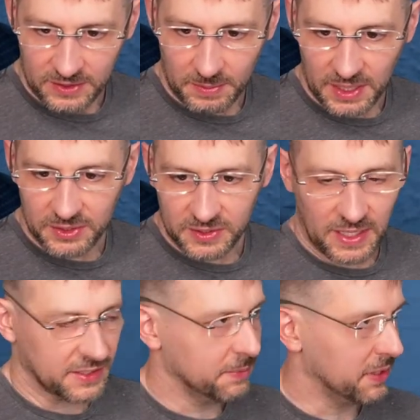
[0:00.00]
Somebody else is
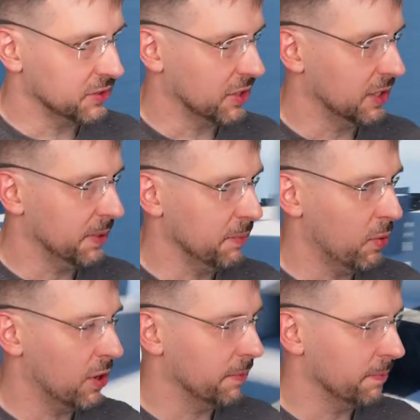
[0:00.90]
asking about is there going to be
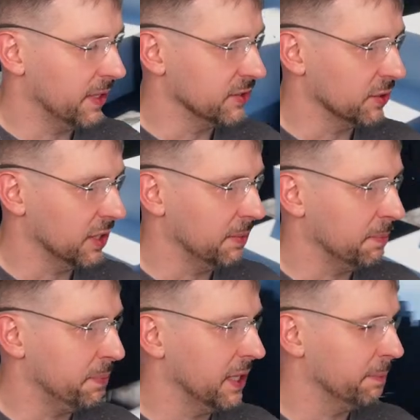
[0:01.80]
more? Is there going to be
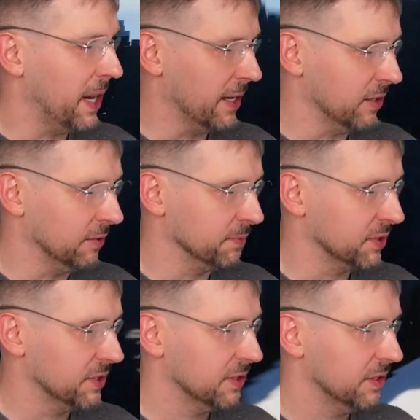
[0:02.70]
big biomes,